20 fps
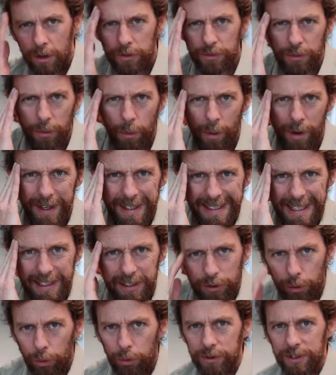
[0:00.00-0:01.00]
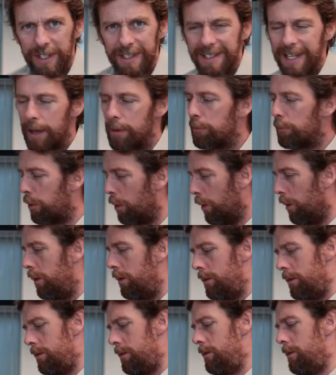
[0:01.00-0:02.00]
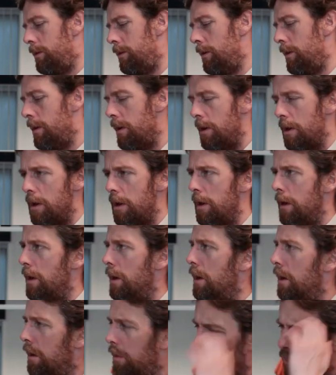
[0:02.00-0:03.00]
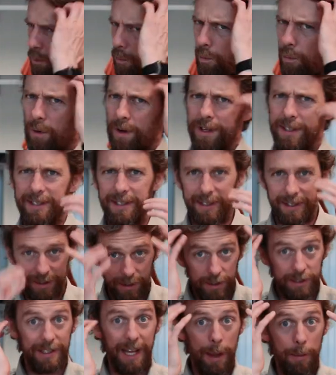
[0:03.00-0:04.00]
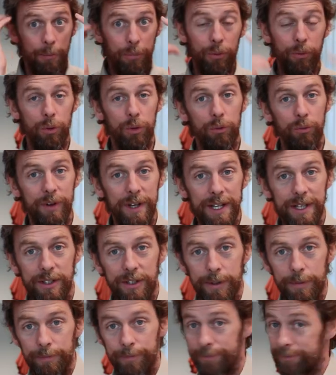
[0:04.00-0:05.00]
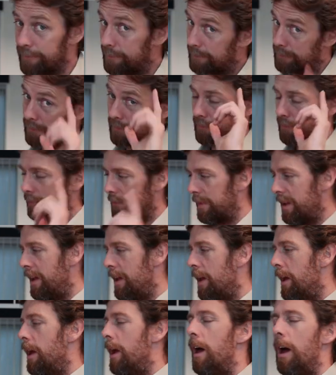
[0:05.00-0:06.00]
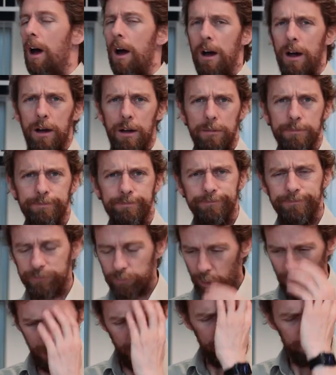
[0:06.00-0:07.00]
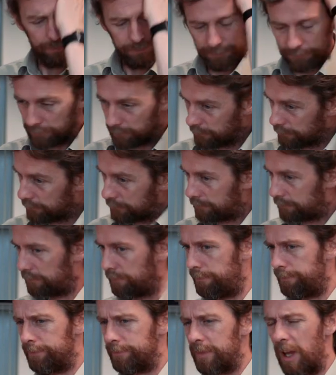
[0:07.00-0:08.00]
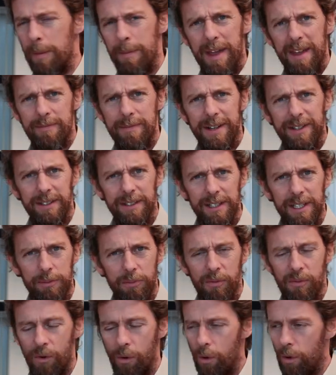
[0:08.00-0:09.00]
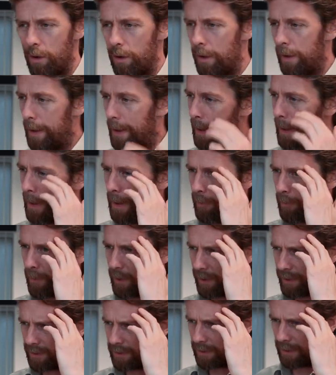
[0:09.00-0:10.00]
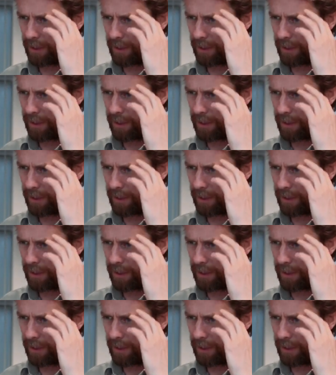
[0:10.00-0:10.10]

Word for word: So why is this called your temple? Um, why is this the temporal region? Um, well, I may have mentioned this before, but